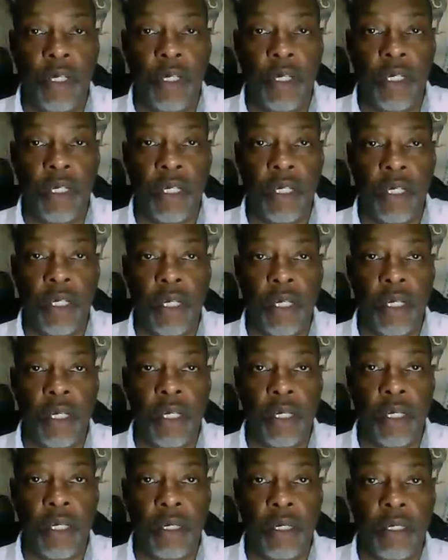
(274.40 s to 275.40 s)

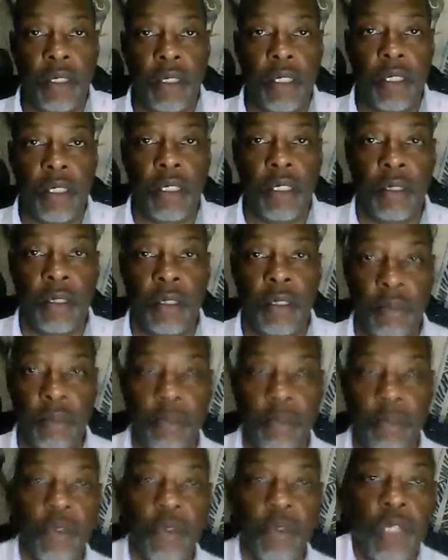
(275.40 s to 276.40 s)
for
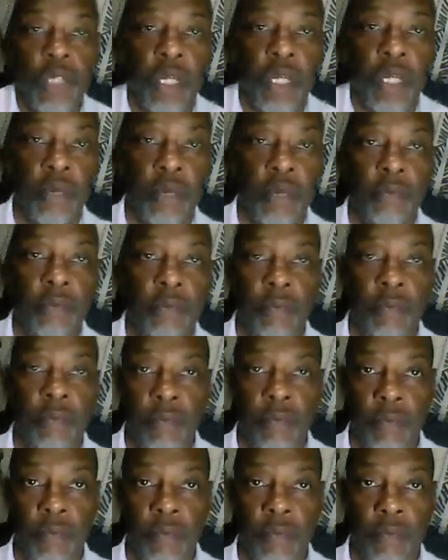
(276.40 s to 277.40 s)
people to
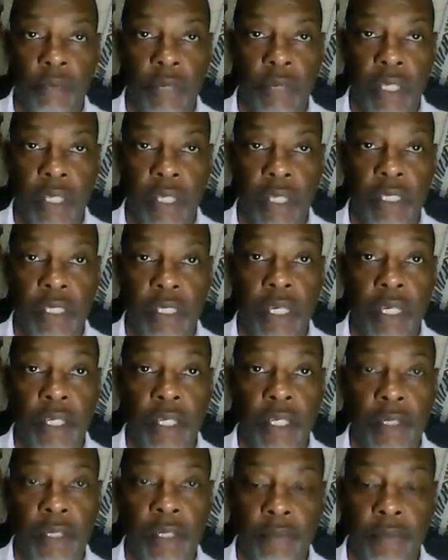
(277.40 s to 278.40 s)
come
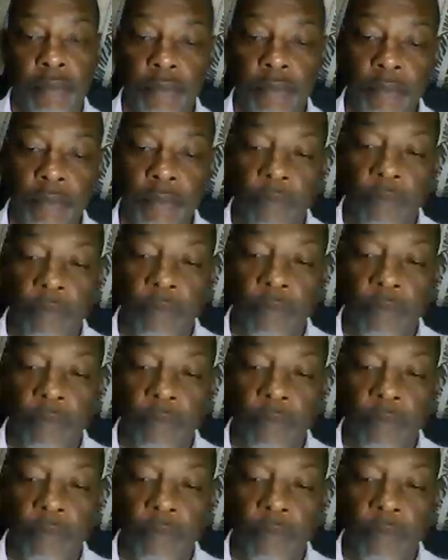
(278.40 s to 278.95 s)
to Kenya.